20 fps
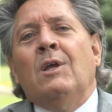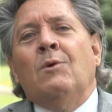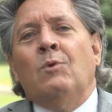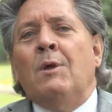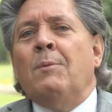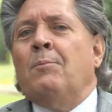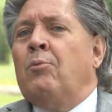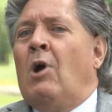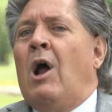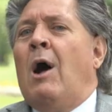We
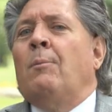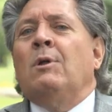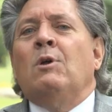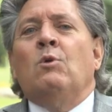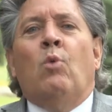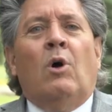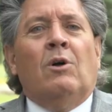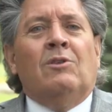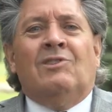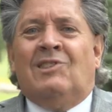probably
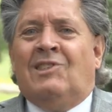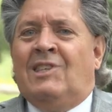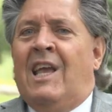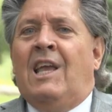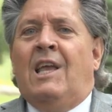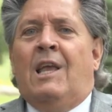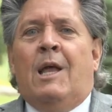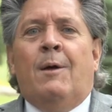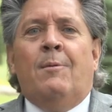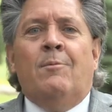won't sing
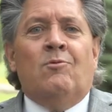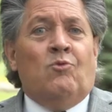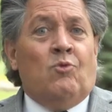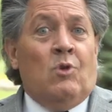hymns.